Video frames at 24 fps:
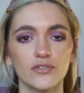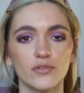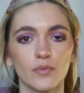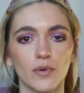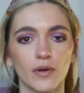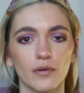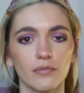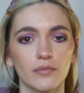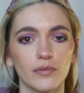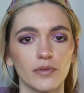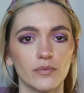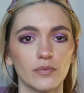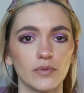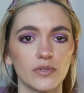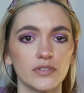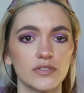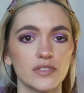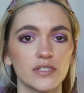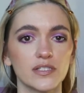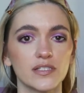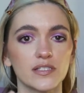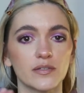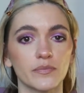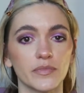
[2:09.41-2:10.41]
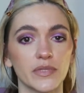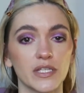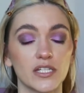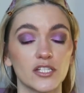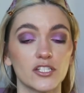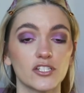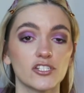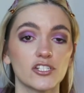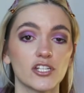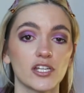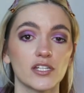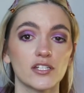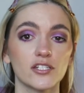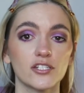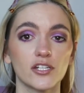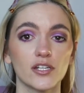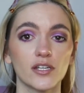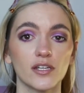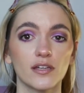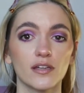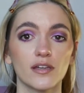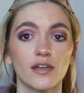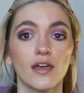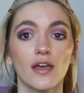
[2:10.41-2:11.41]
You probably will see some things
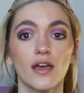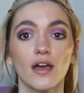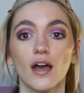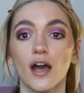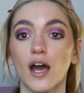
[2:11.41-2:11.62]
changing.